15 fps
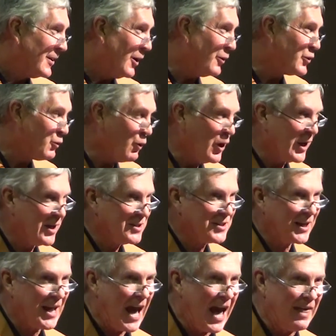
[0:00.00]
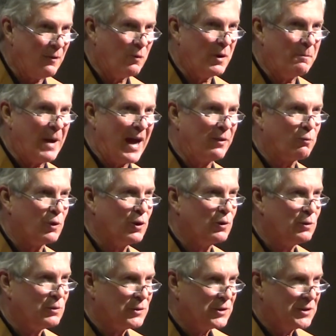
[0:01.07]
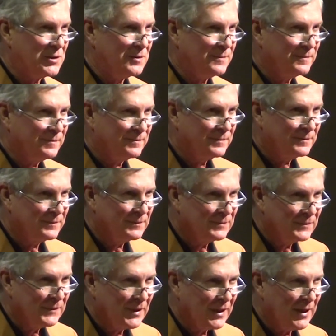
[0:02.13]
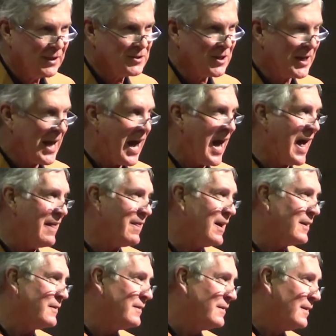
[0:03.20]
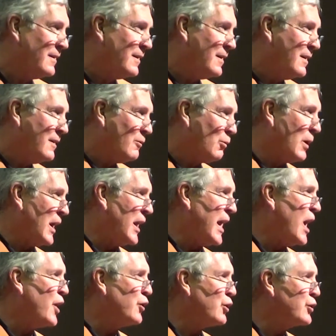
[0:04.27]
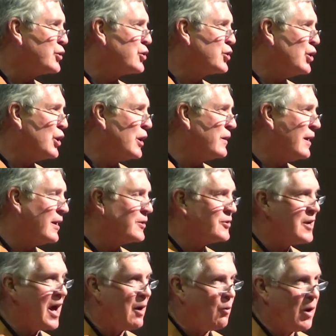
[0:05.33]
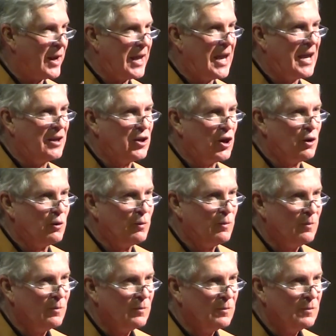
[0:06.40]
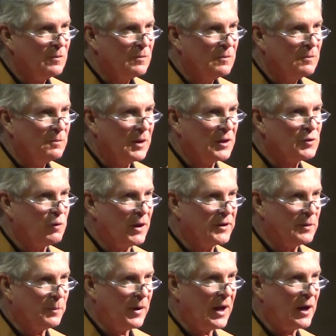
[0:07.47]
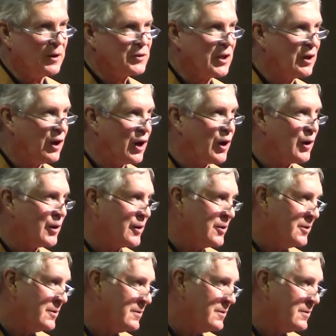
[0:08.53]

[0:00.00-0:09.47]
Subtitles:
Coach Wood is a guy that went by the rules. He's a guy that really understood that it's not what he knew, but it's what the players had learned.